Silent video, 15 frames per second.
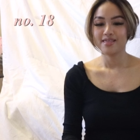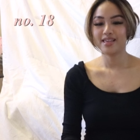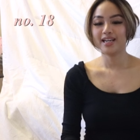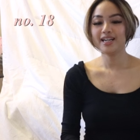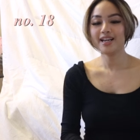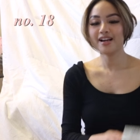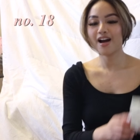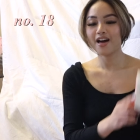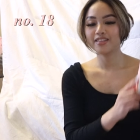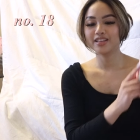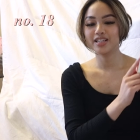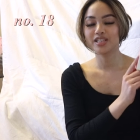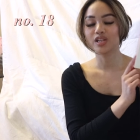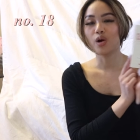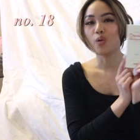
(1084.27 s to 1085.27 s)
Then I got
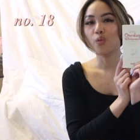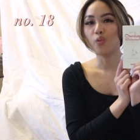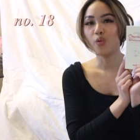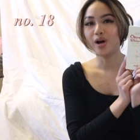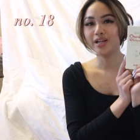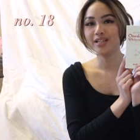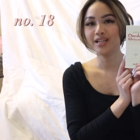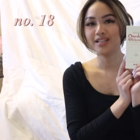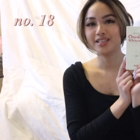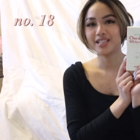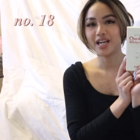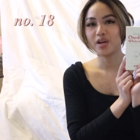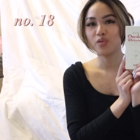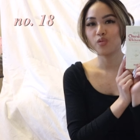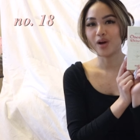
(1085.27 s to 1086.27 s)
this one
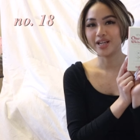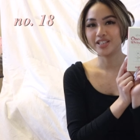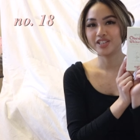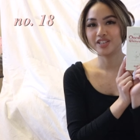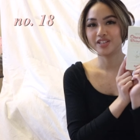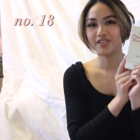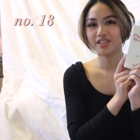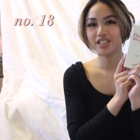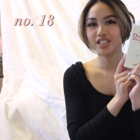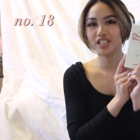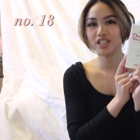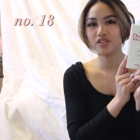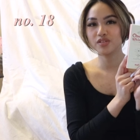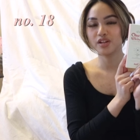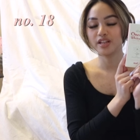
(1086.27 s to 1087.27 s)
day whitener. This
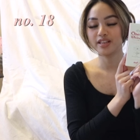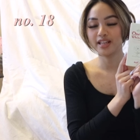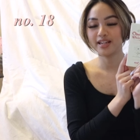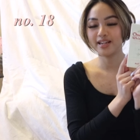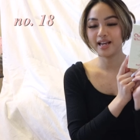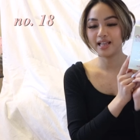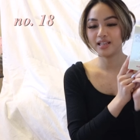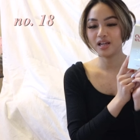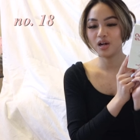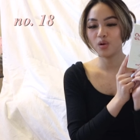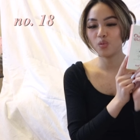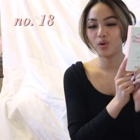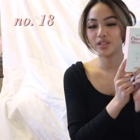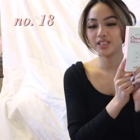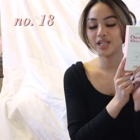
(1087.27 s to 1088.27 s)
is the
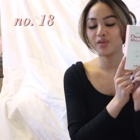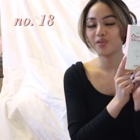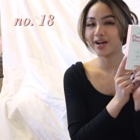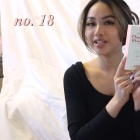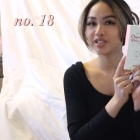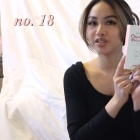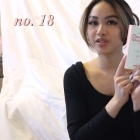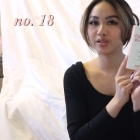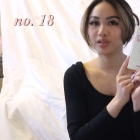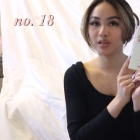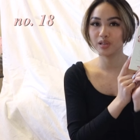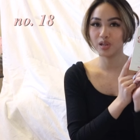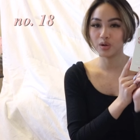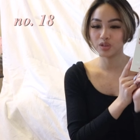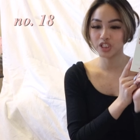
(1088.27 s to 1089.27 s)
Nella one day whitener
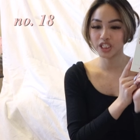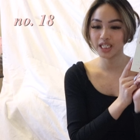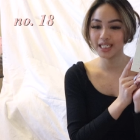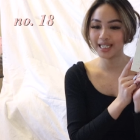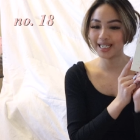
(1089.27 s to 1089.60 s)
lotion.